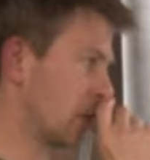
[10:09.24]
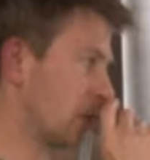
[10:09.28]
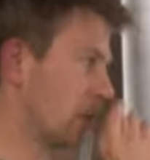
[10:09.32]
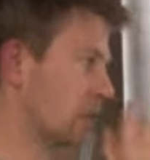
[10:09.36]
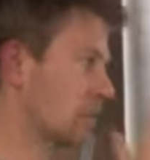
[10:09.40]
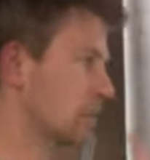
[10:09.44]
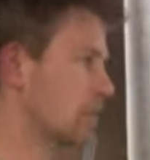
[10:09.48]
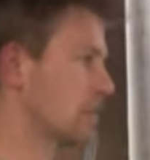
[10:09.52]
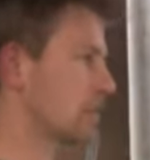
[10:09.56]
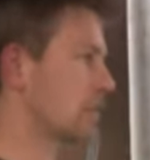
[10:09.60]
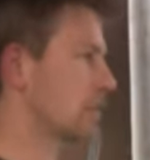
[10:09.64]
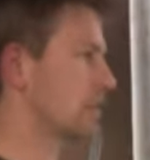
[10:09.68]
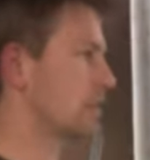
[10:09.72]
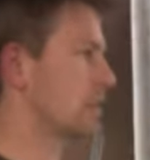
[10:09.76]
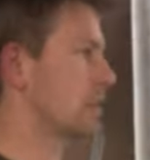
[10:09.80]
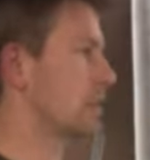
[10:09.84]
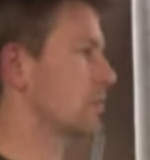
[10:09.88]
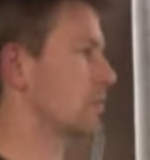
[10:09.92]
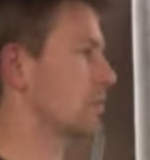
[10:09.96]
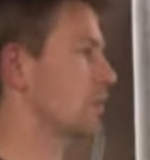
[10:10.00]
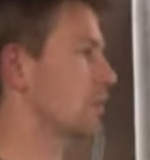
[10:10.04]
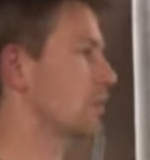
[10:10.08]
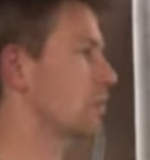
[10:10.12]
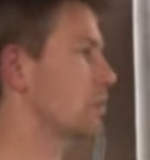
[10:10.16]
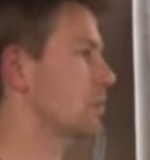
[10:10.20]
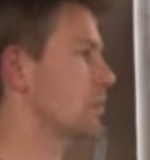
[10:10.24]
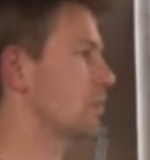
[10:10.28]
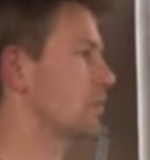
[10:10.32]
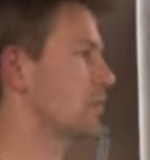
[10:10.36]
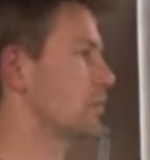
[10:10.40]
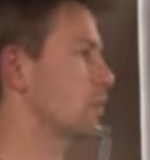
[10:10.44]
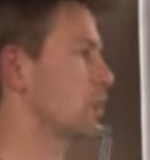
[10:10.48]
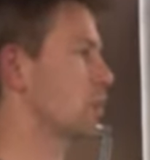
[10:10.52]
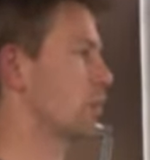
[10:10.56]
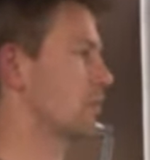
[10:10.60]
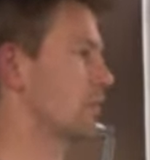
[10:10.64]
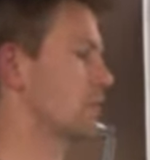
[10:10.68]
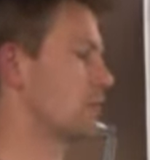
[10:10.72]
question that we put
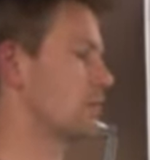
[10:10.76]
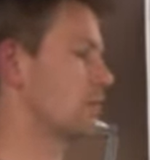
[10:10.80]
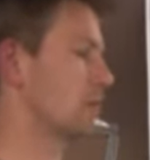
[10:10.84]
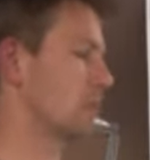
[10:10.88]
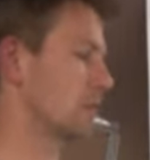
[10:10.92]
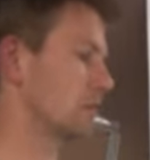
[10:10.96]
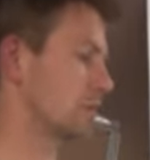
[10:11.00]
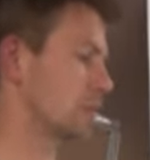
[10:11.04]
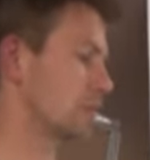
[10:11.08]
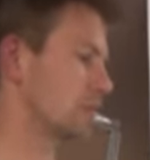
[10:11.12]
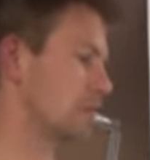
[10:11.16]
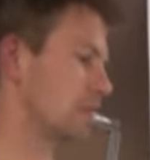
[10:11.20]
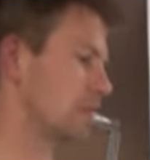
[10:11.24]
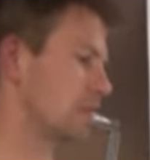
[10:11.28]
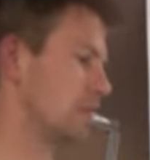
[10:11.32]
forward was,